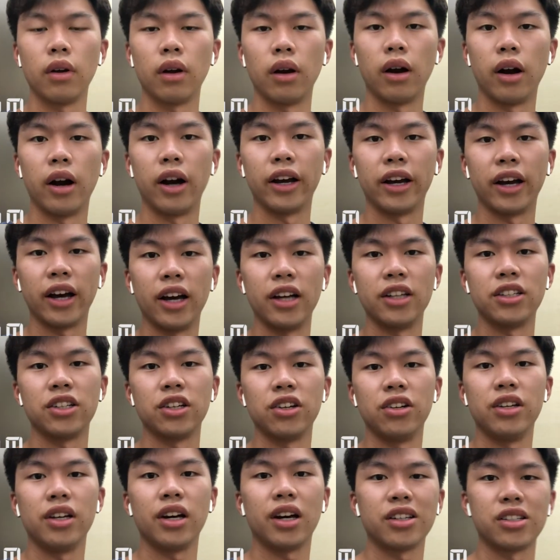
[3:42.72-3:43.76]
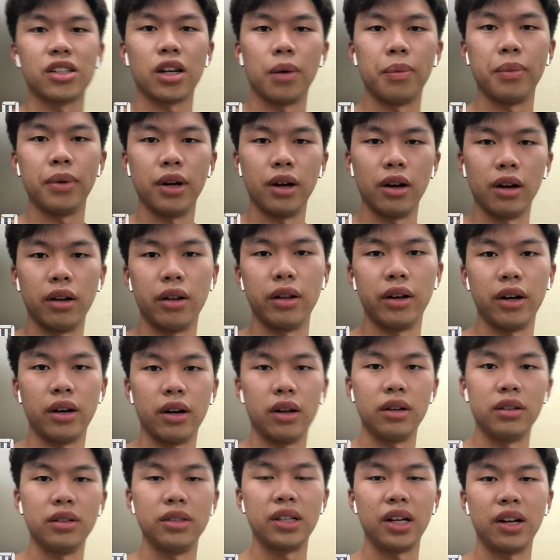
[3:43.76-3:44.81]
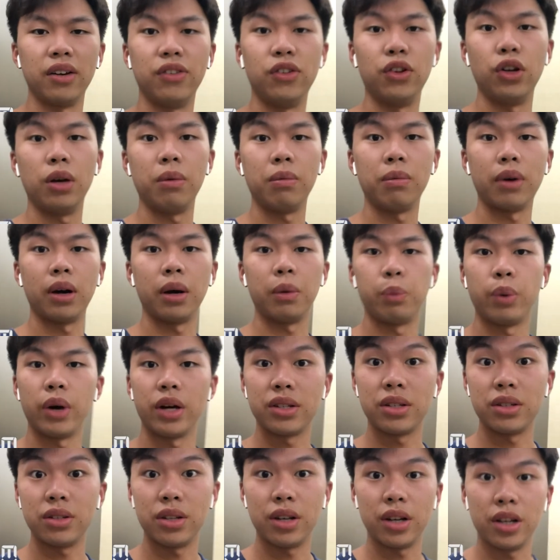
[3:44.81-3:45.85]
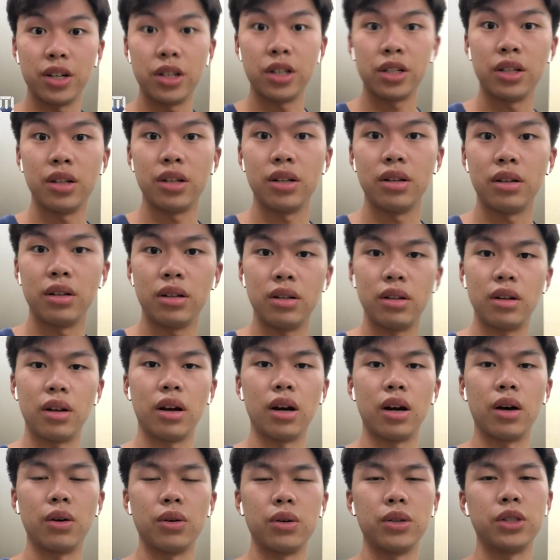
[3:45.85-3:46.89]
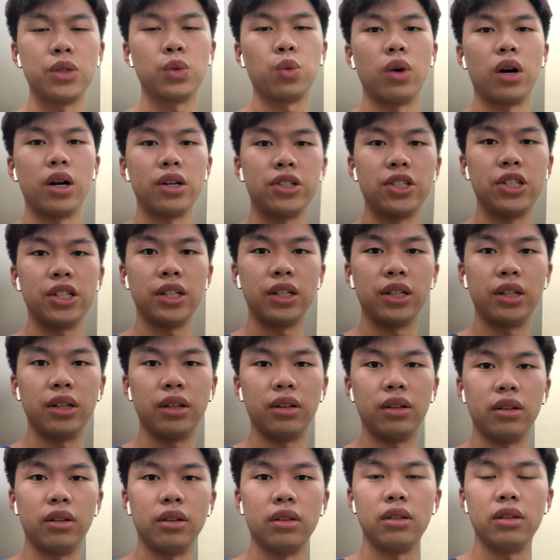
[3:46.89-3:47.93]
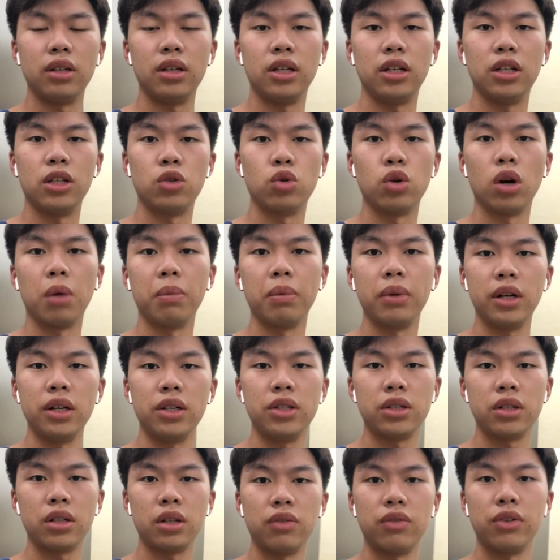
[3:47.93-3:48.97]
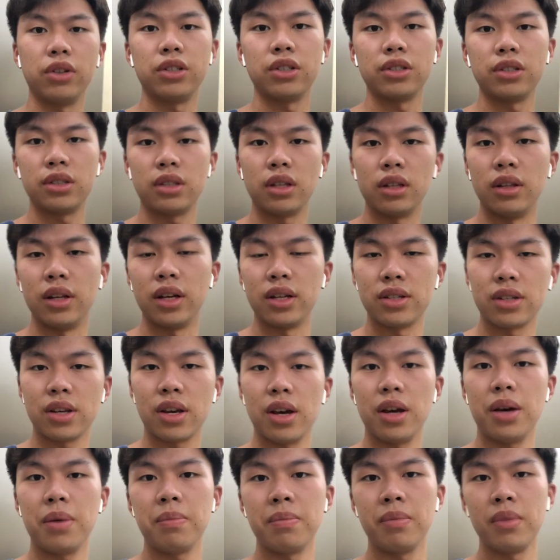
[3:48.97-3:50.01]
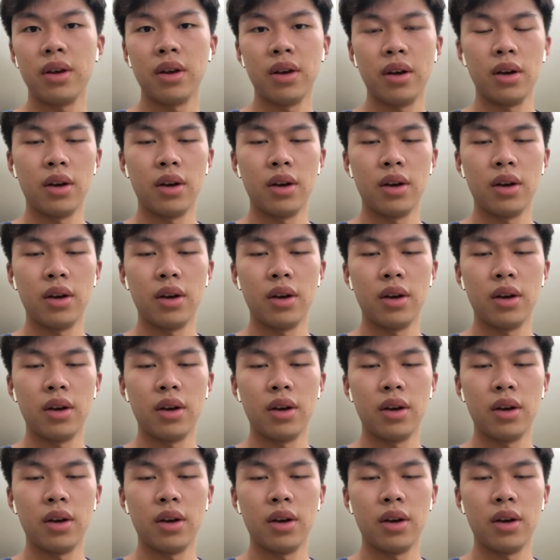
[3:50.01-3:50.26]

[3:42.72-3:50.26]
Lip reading: Alright guys, so you guys saw me earlier, instead of doing my presentation, I was watching the Trailblazer versus the Nets game.